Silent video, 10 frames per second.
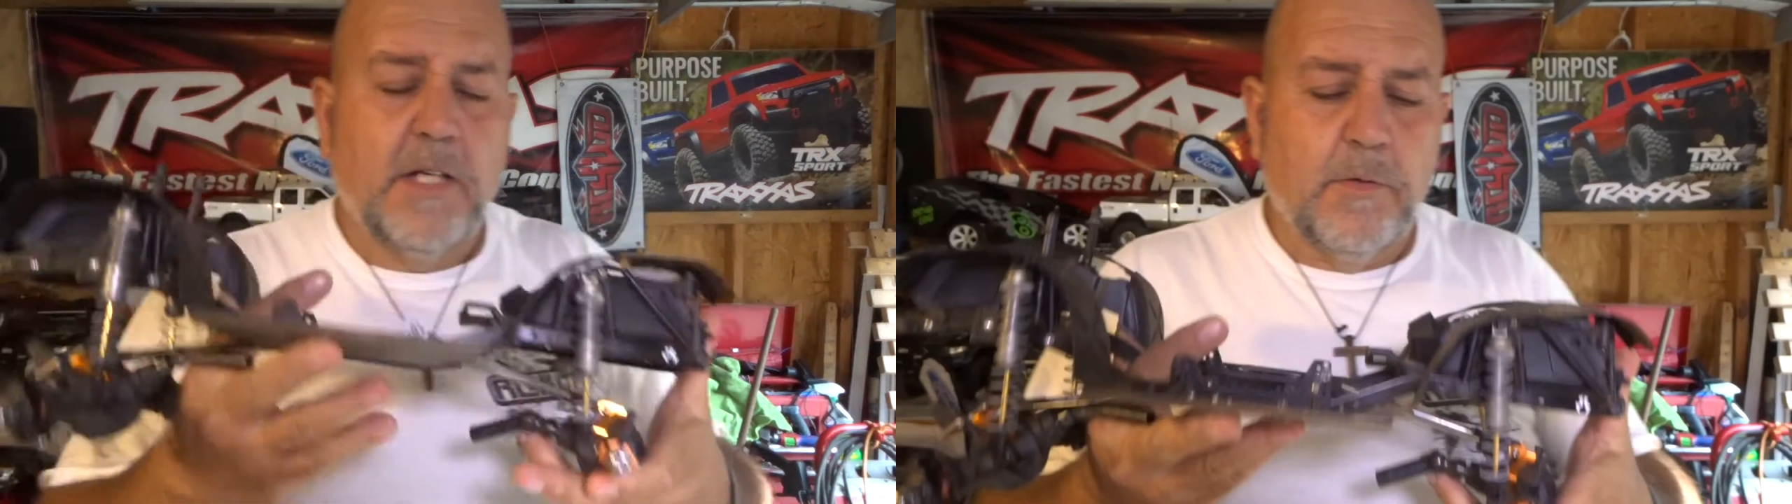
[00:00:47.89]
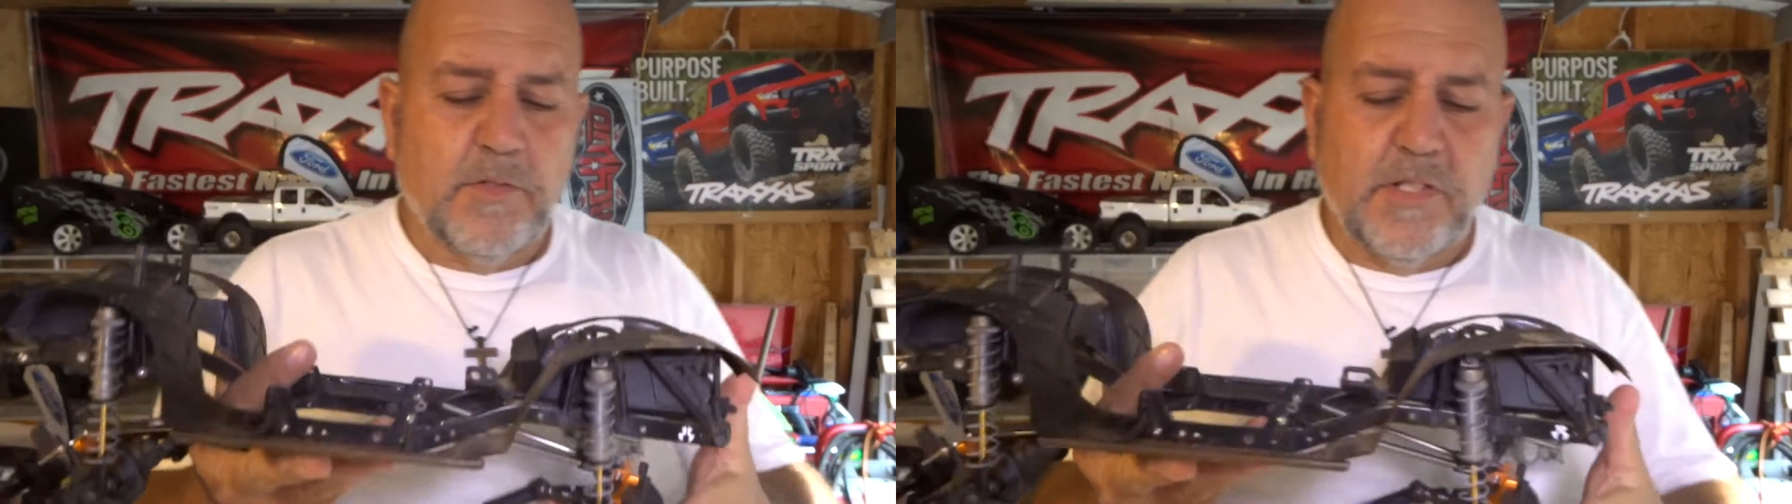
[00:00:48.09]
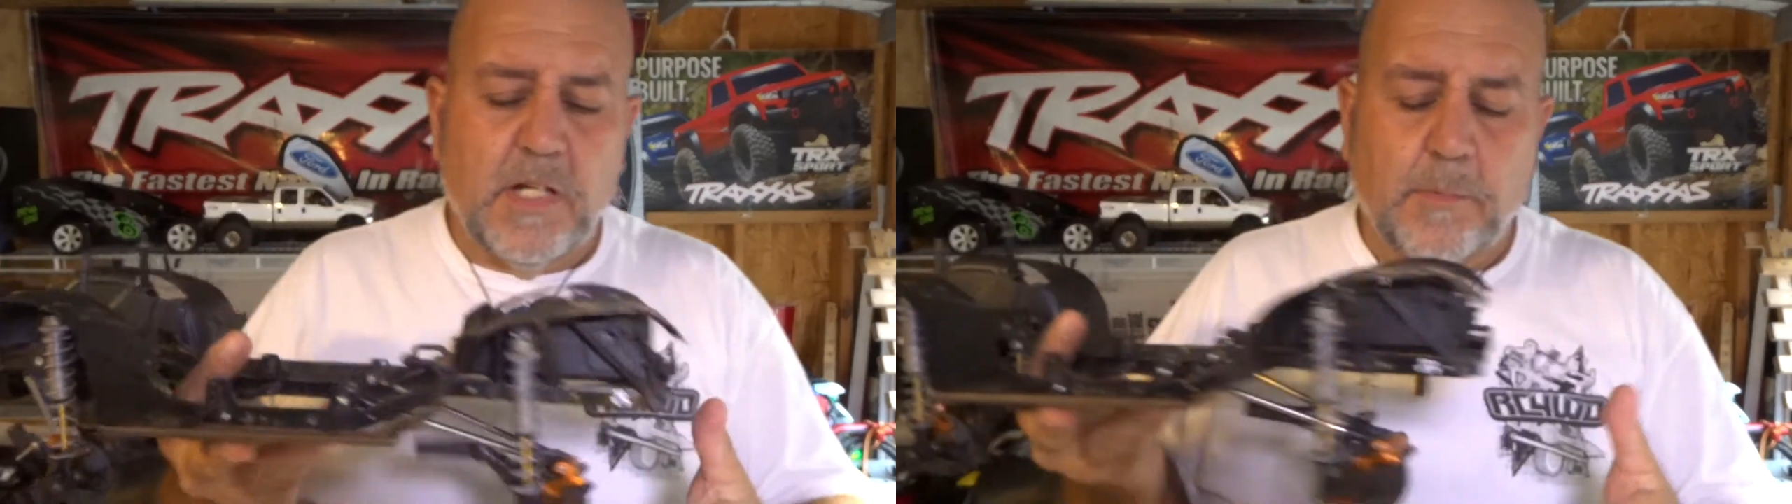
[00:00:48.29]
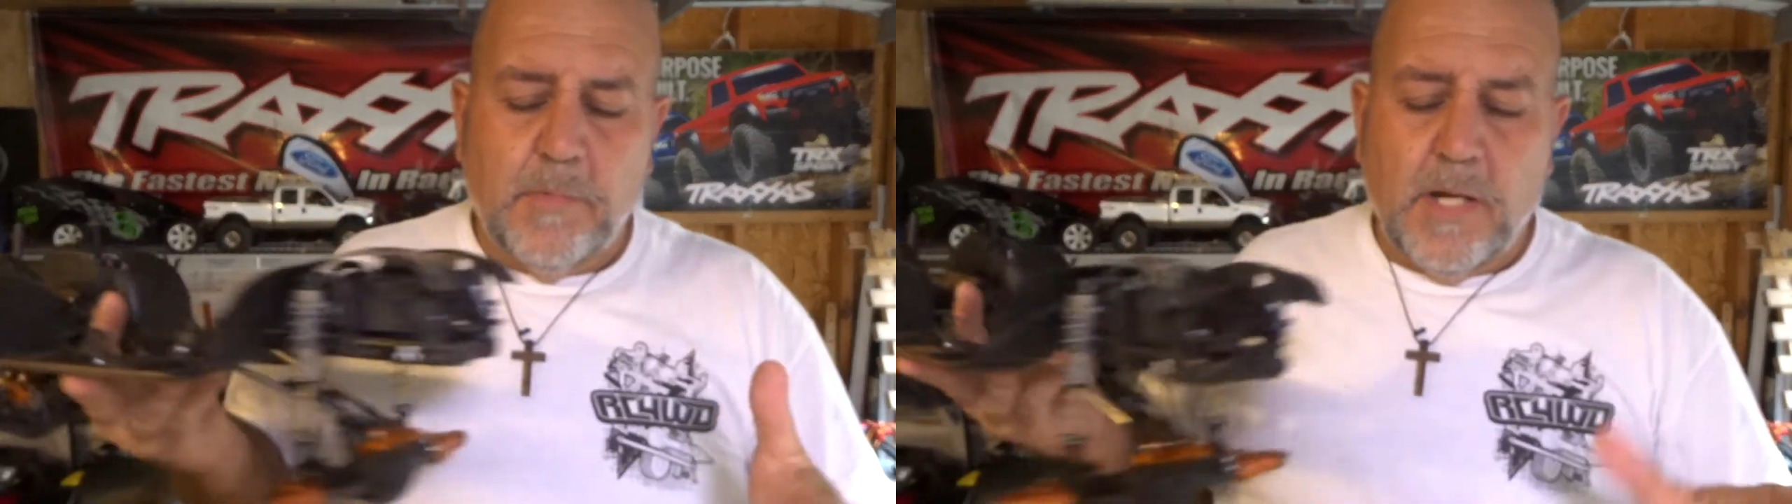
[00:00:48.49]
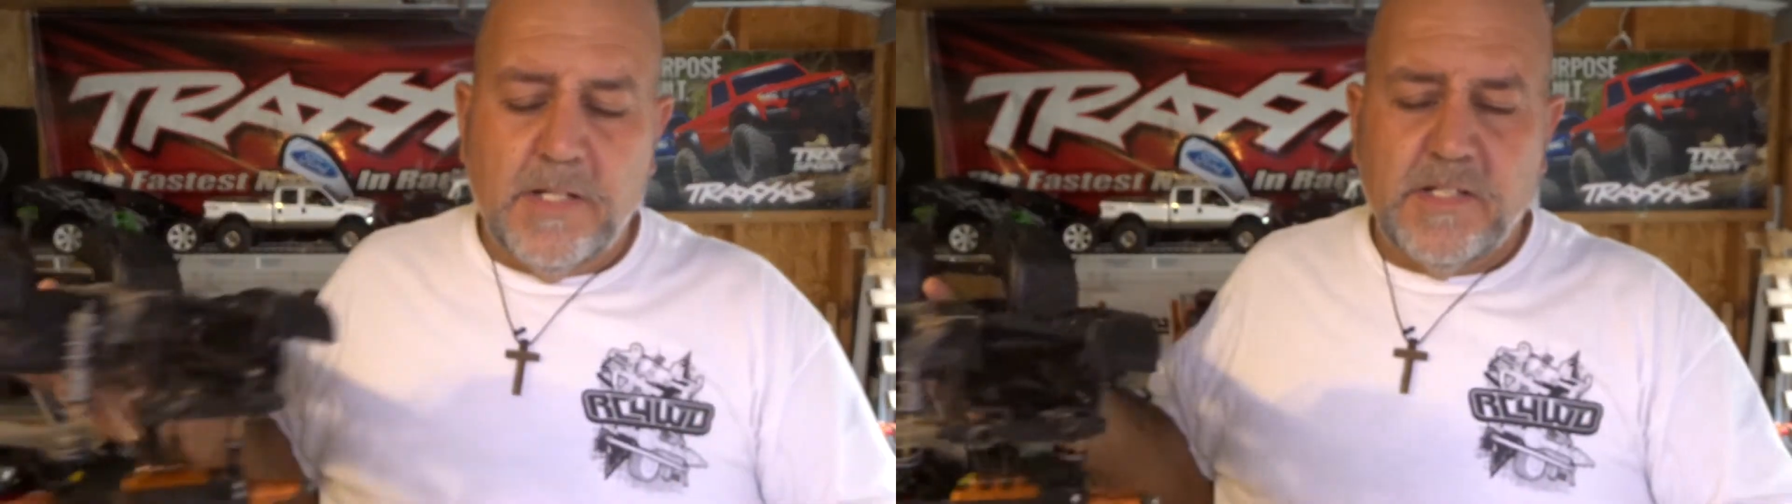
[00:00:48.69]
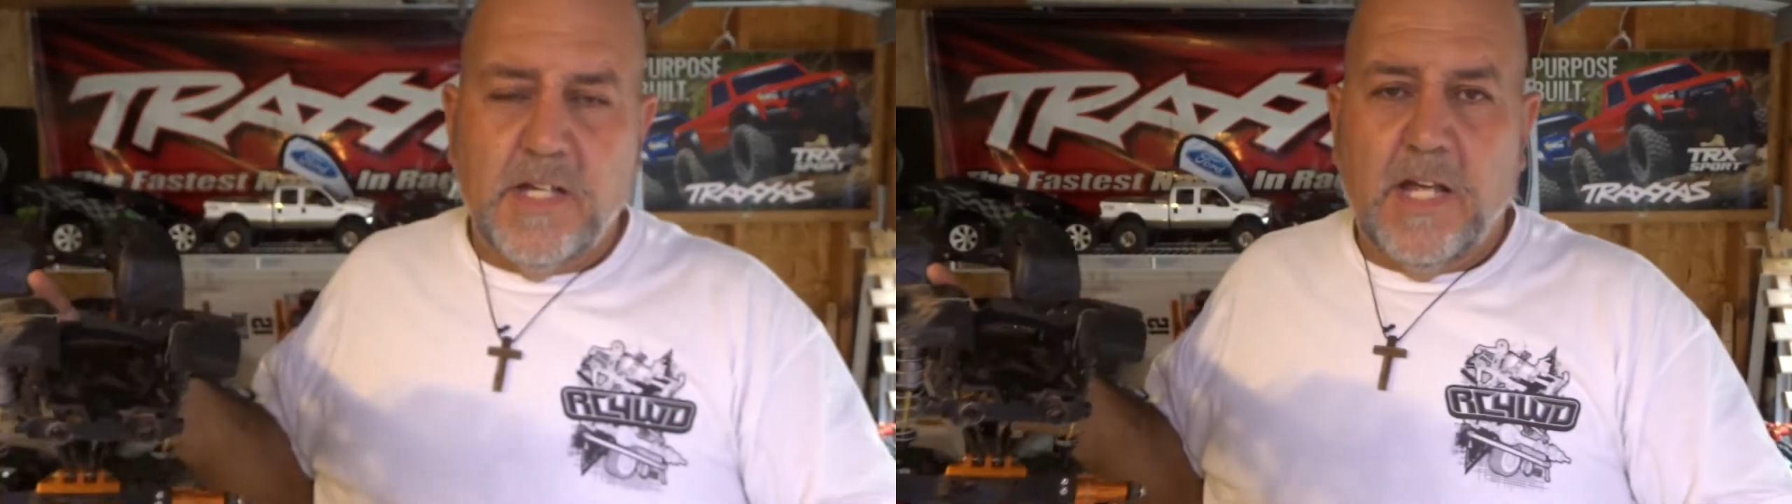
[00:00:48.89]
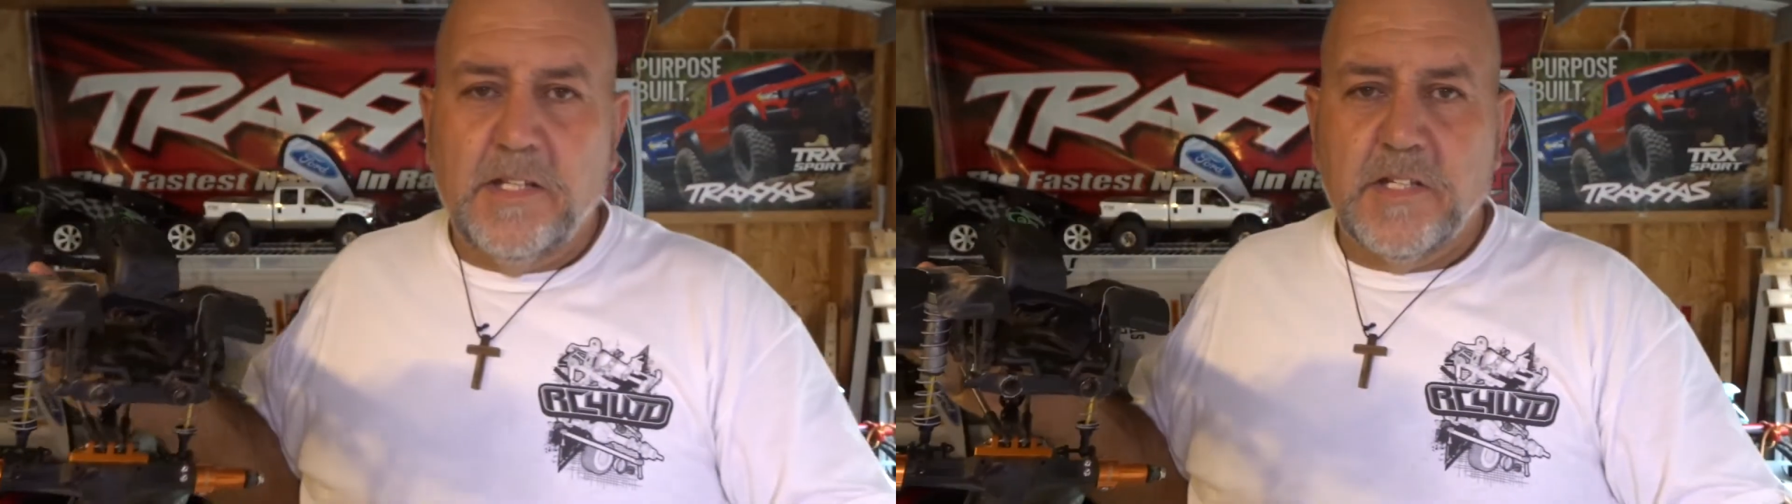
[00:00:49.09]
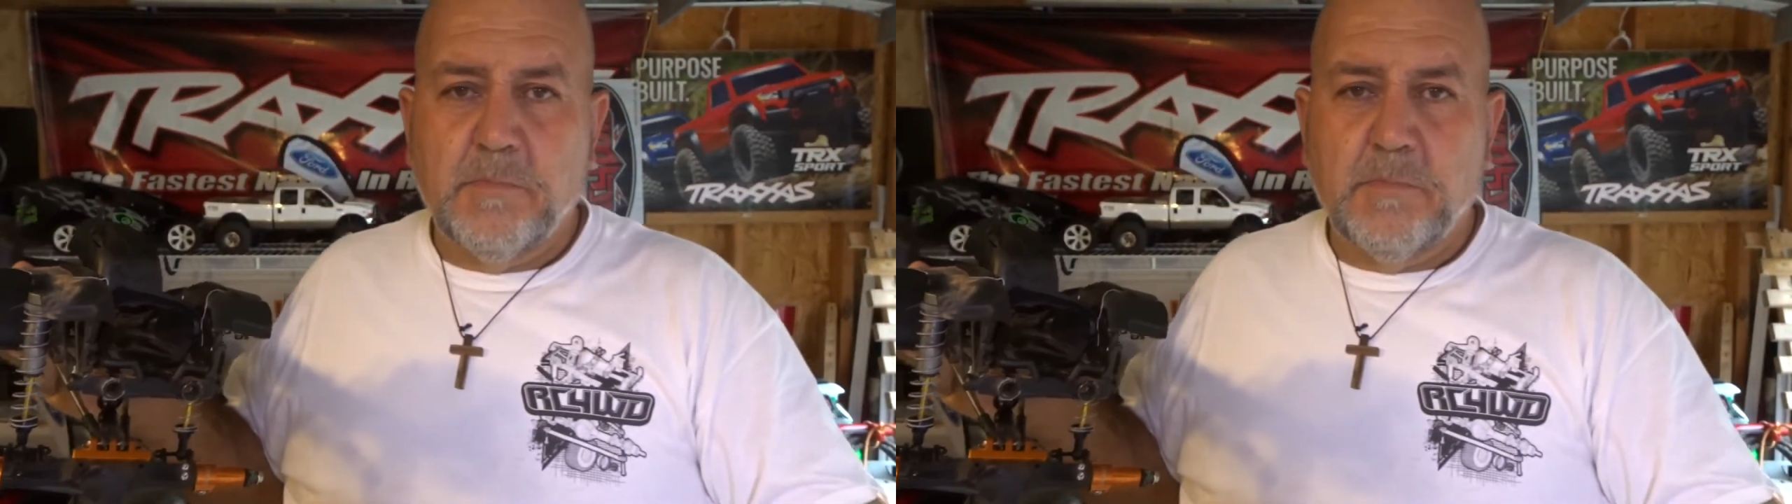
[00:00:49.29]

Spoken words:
and it was done up nice and had this